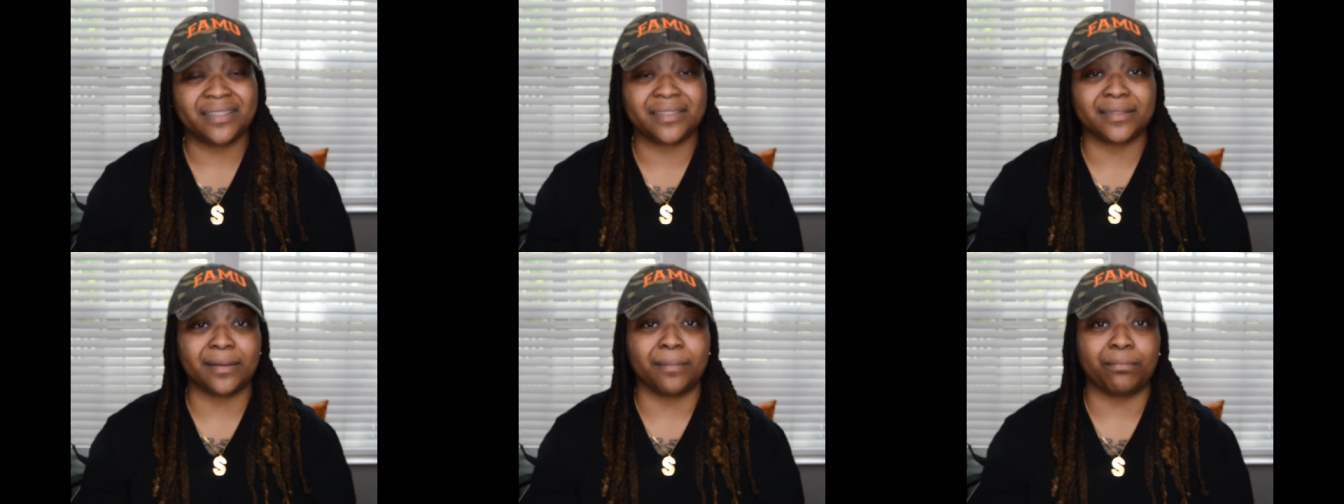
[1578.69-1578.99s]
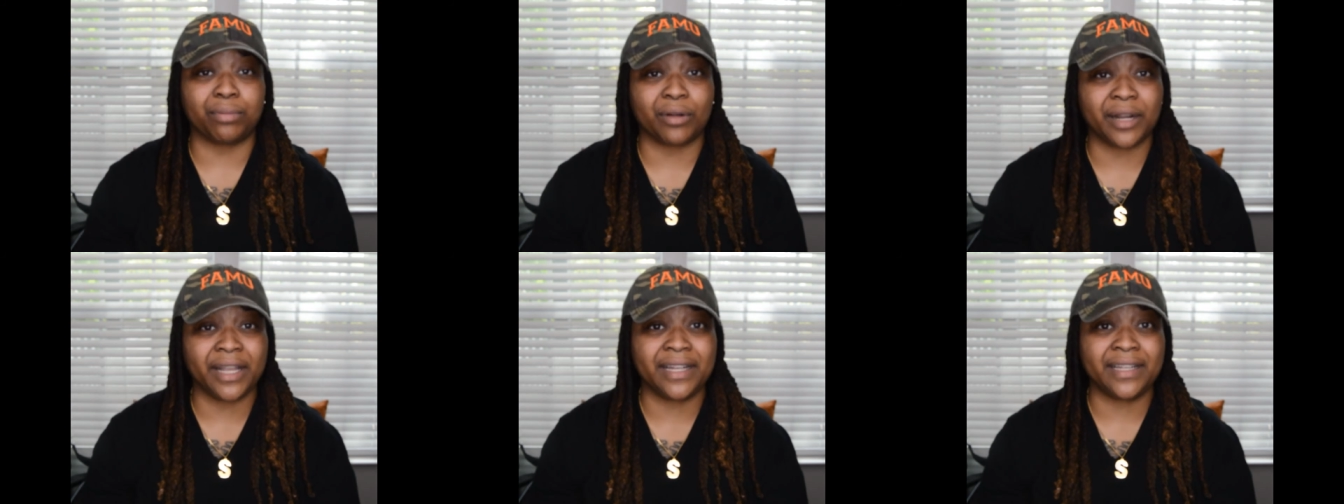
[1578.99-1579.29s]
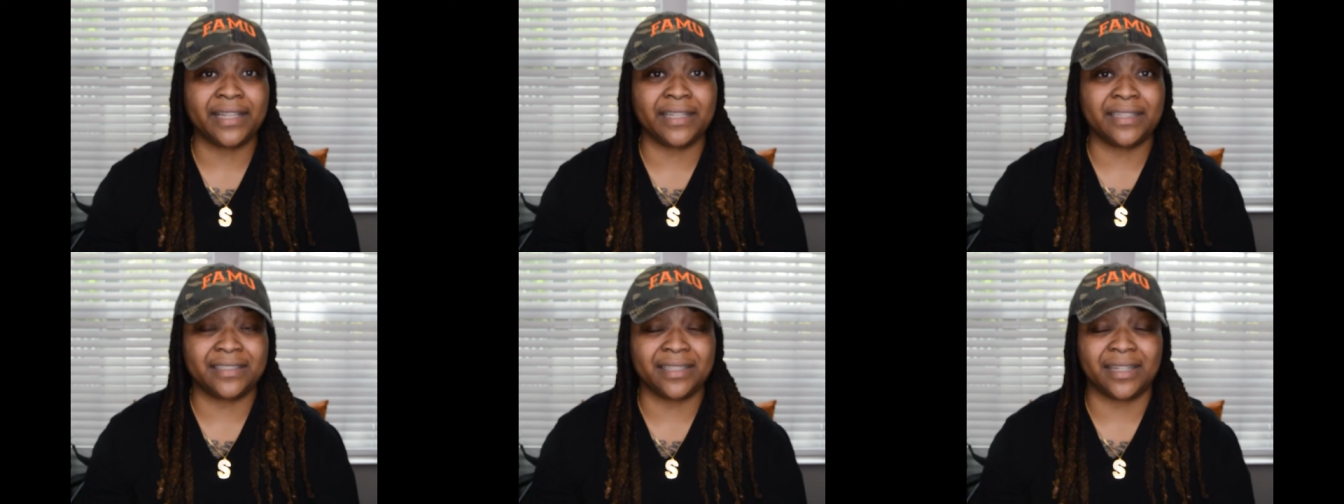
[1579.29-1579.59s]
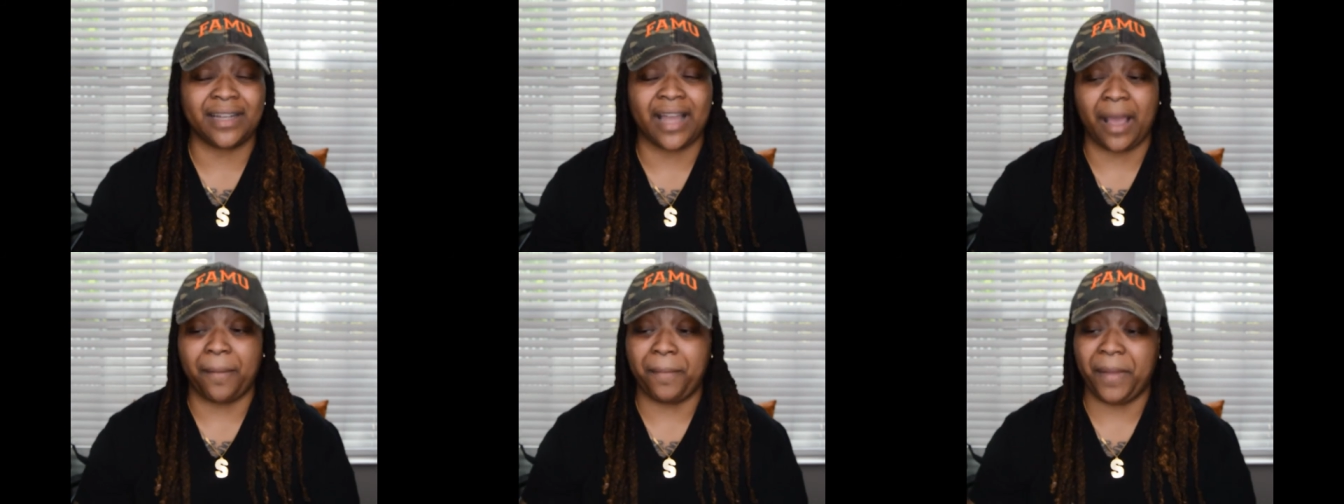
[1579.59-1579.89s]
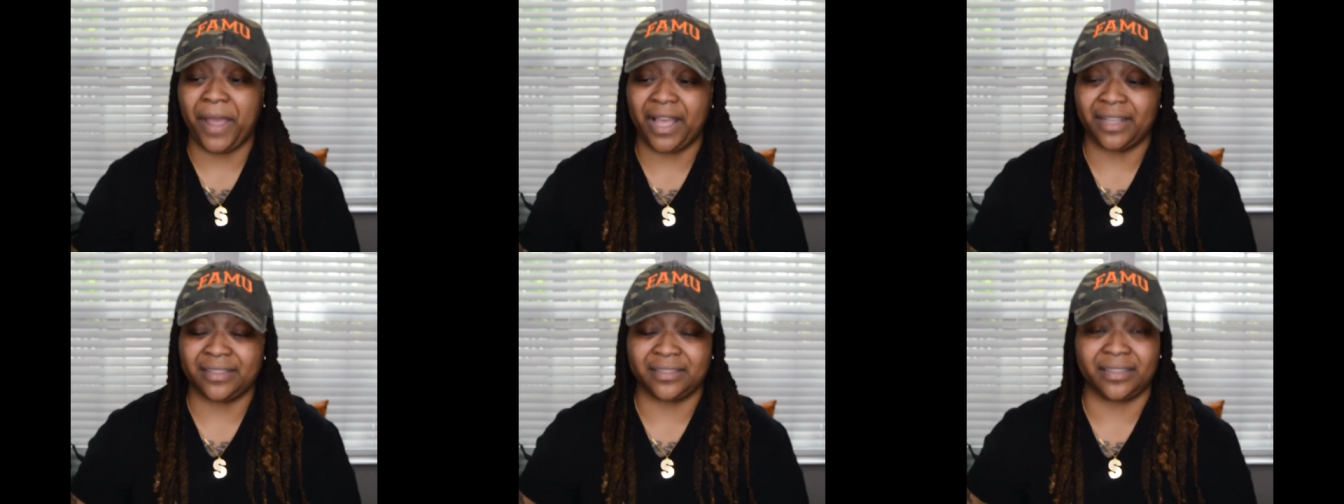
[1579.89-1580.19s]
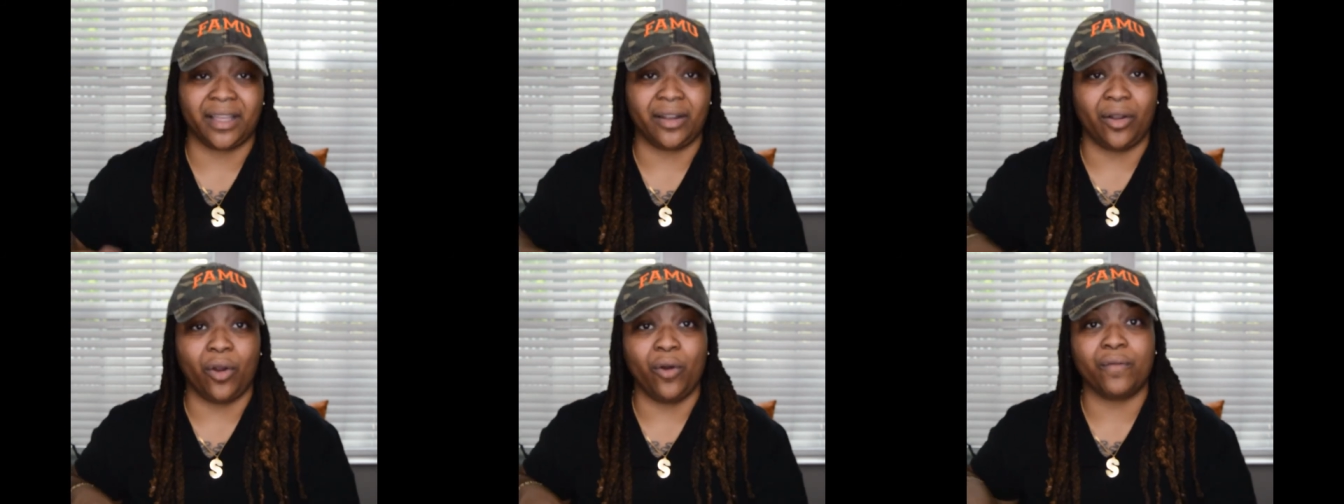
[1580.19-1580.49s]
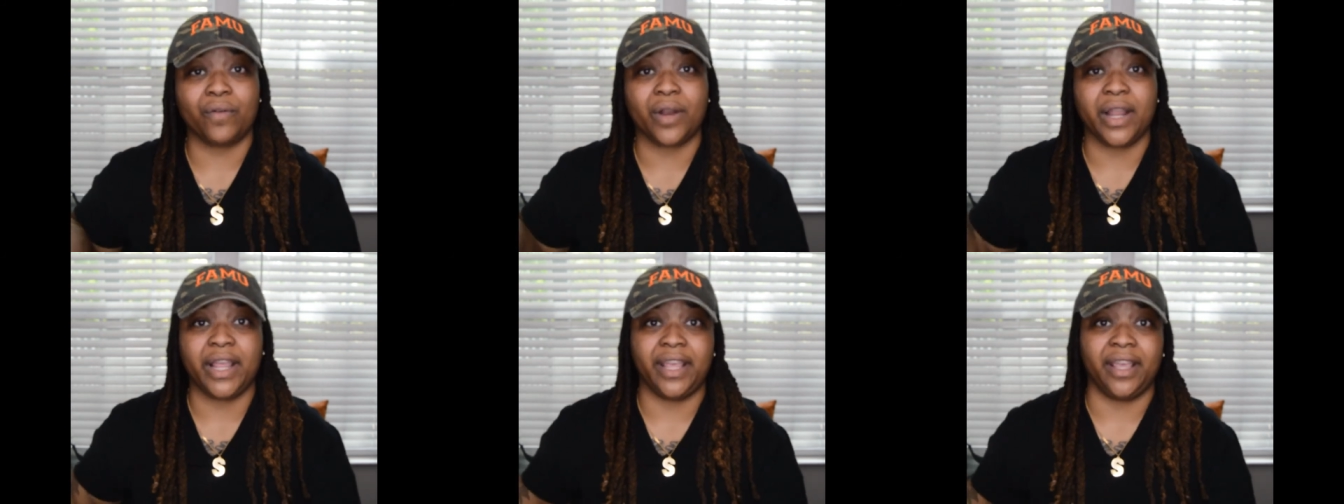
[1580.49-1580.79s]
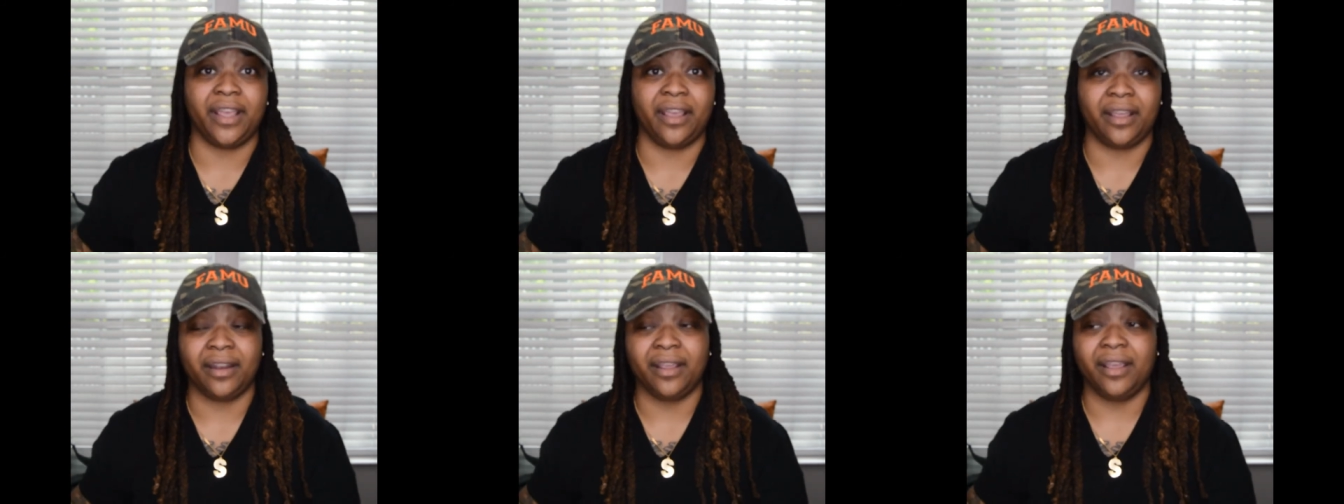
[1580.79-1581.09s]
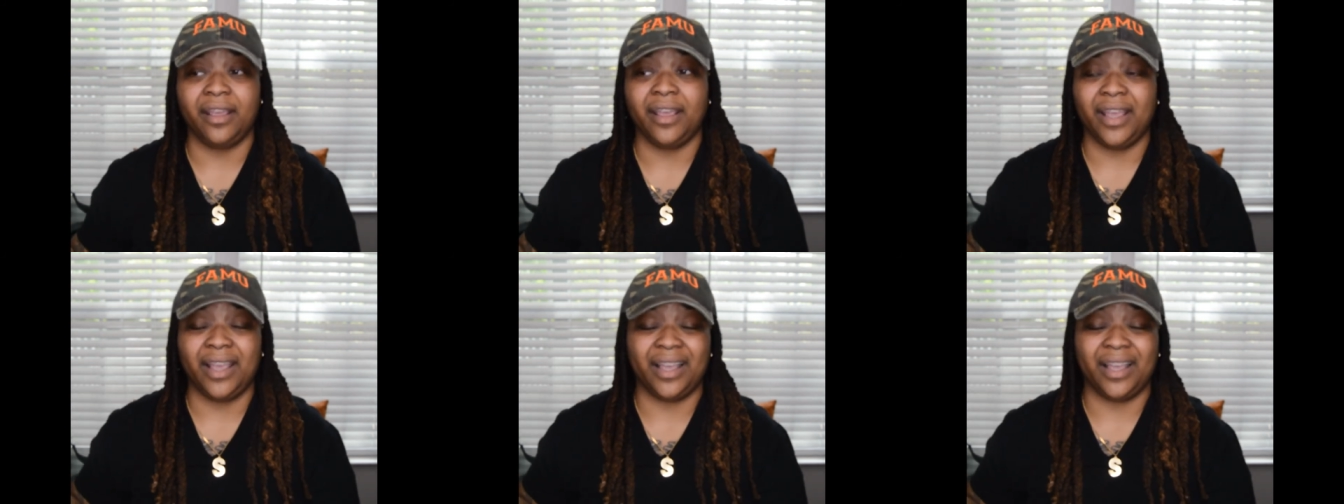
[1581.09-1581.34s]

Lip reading: some branding to not pass that overhead